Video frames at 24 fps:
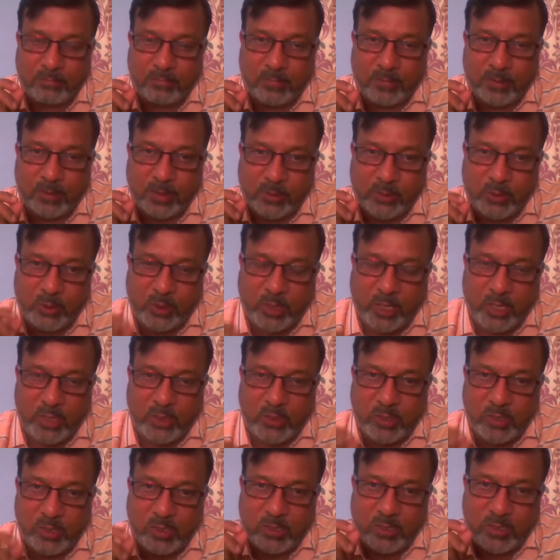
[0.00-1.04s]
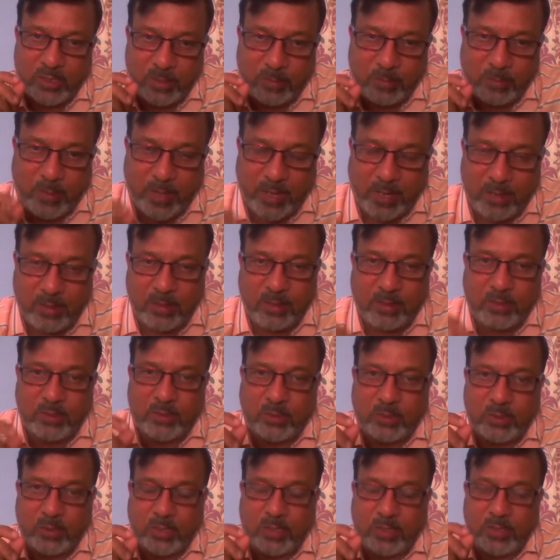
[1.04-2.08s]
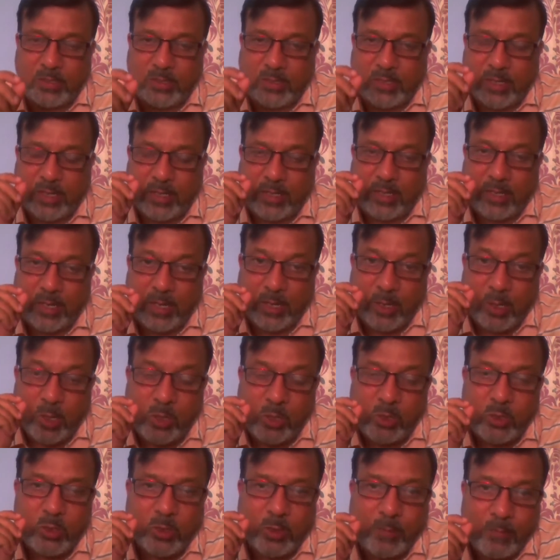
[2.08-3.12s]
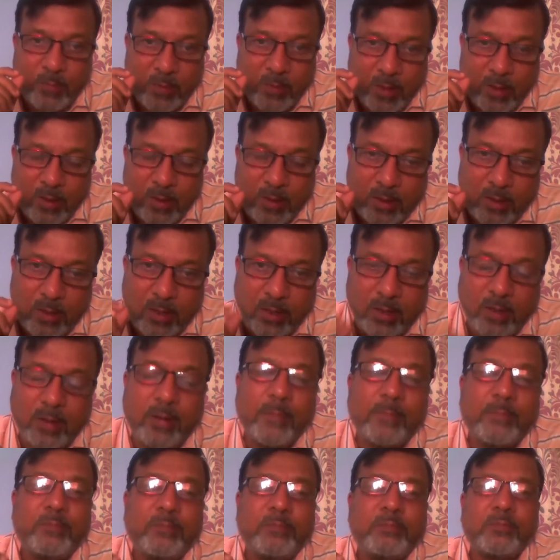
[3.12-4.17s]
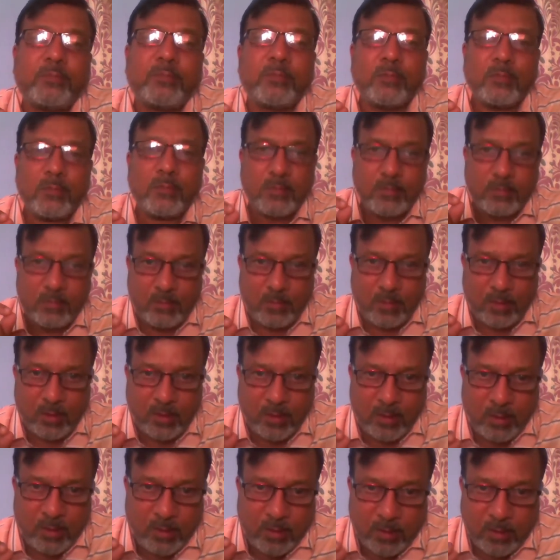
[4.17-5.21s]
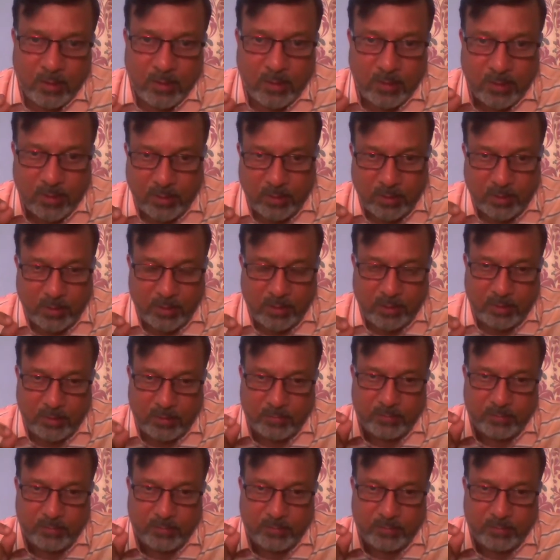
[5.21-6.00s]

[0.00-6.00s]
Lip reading: educationist and a panelist on NCRT, and also um, uh, uh,